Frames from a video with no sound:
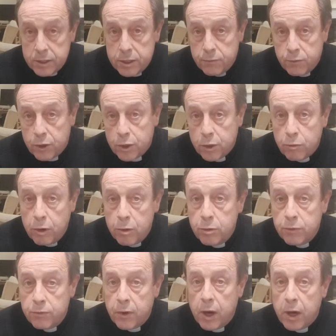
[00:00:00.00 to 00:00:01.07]
of the
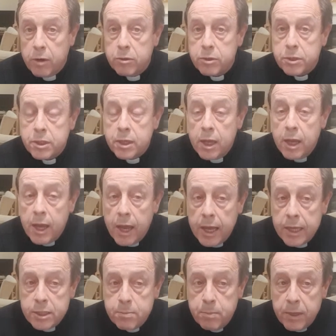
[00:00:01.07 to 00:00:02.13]
coronavirus
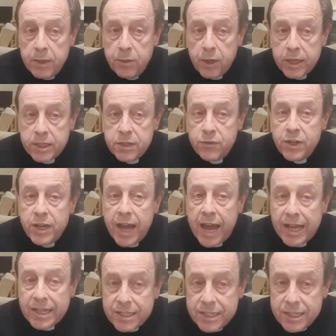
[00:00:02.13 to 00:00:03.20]
has been that of an
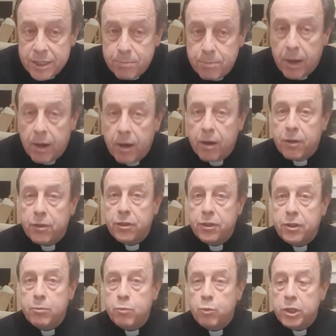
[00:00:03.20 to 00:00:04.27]
acid bath
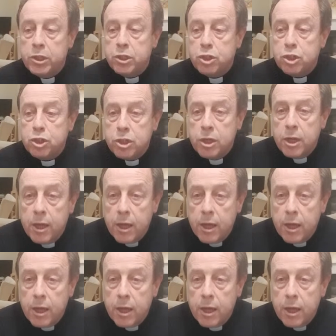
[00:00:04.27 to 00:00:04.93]
in which